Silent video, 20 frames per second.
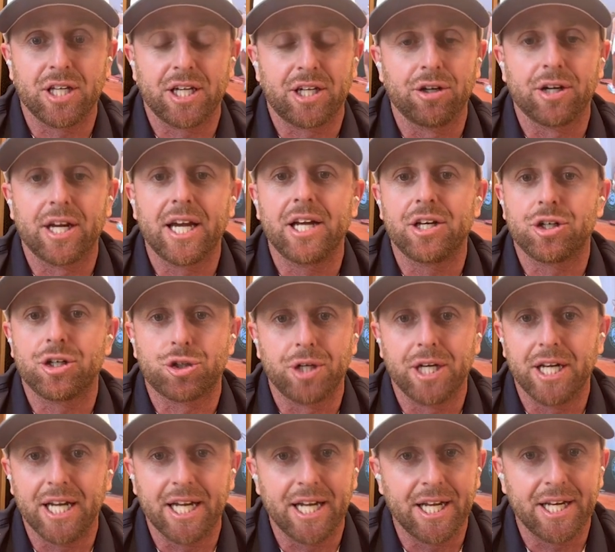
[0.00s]
Like you're getting
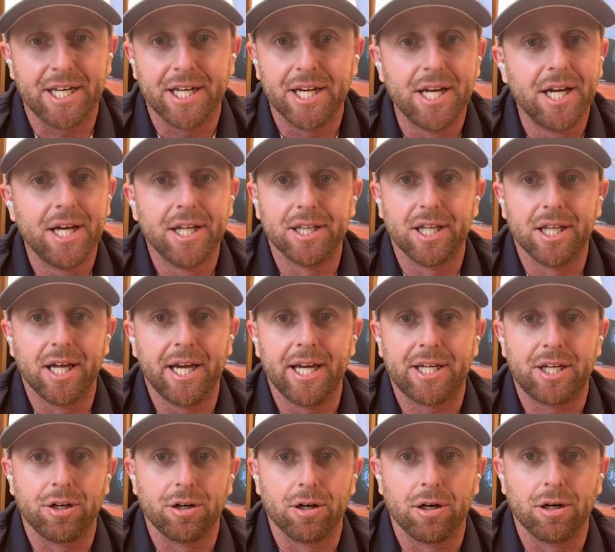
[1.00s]
treated
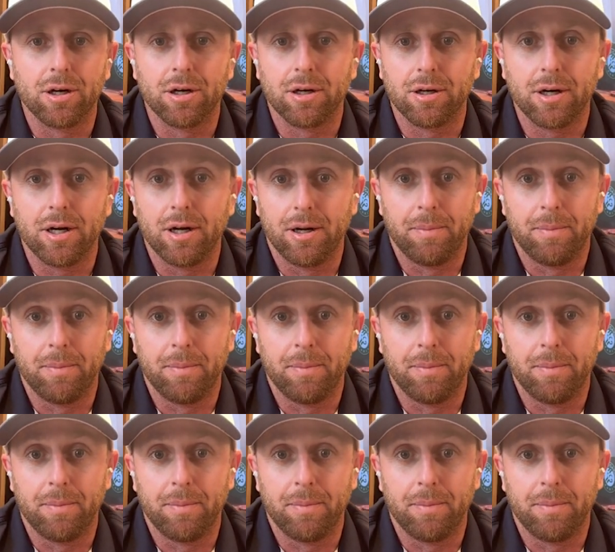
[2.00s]
like you're